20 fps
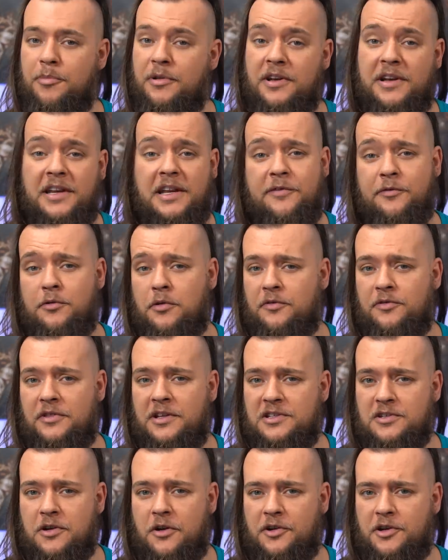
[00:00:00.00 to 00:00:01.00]
But neither of
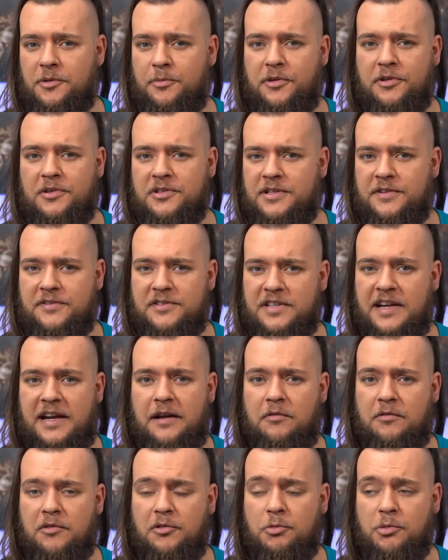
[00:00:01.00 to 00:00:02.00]
these arguments, if
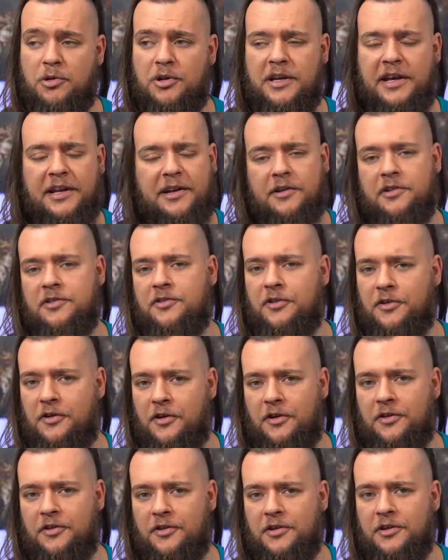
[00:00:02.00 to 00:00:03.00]
sound, would get us to
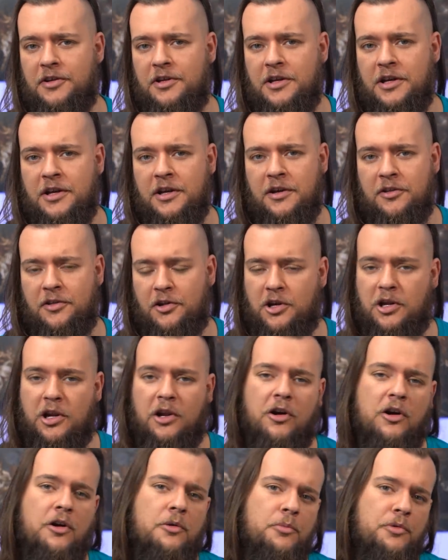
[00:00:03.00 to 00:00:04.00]
God. The
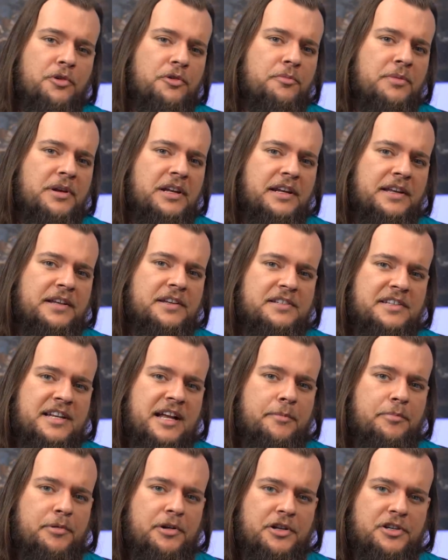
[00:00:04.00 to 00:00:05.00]
Kalam would merely
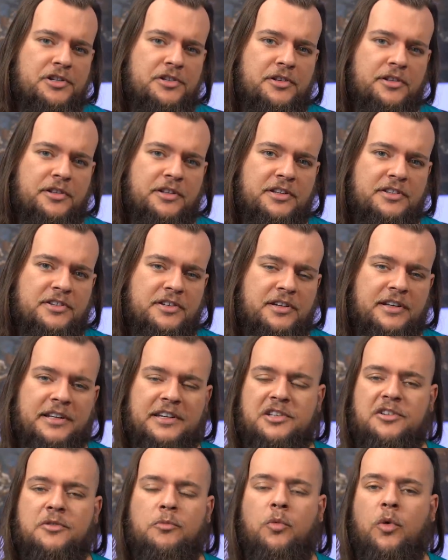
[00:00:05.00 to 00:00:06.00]
establish that there's at
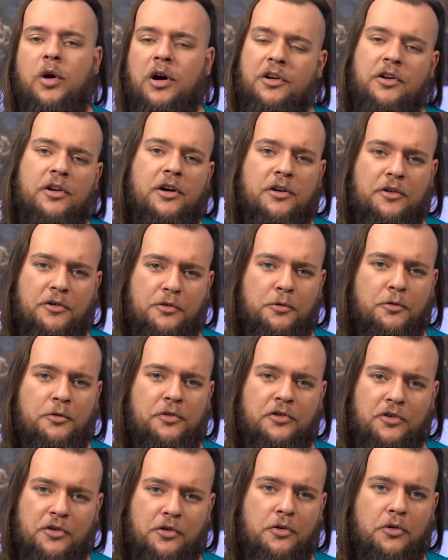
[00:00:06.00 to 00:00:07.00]
least one
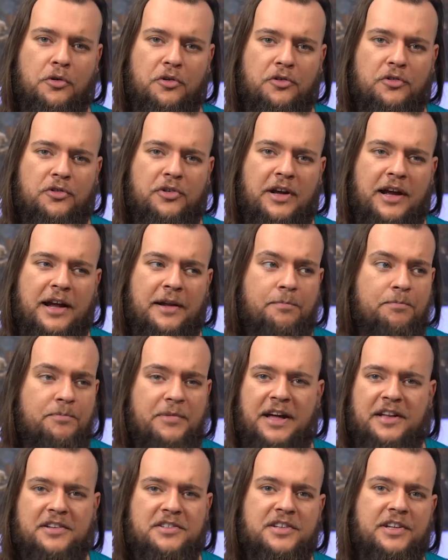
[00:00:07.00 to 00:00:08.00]
uncaused cause, and
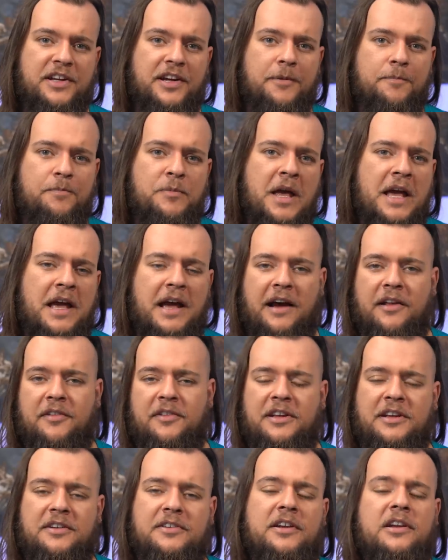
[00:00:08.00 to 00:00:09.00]
that's it. And
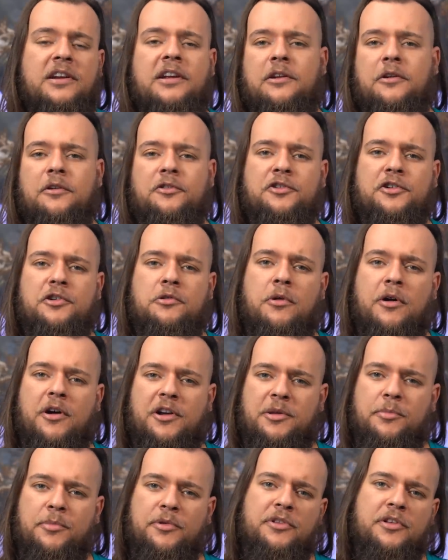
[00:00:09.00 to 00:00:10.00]
the teleological
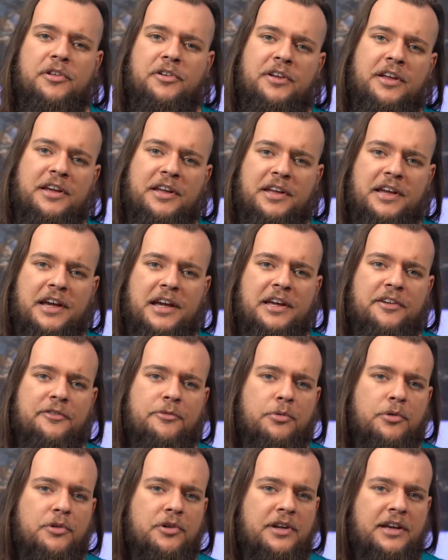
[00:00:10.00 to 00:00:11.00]
argument that Nate
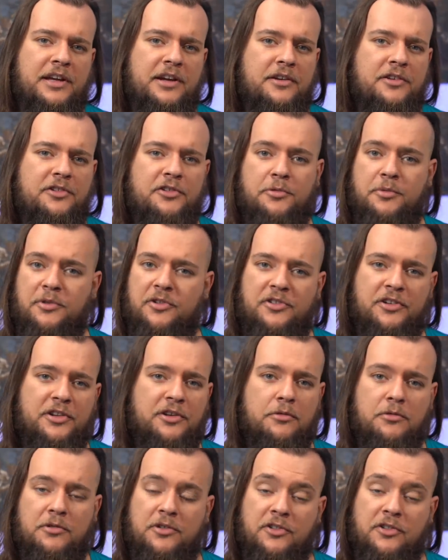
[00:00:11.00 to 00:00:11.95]
gave wouldn't get us to a single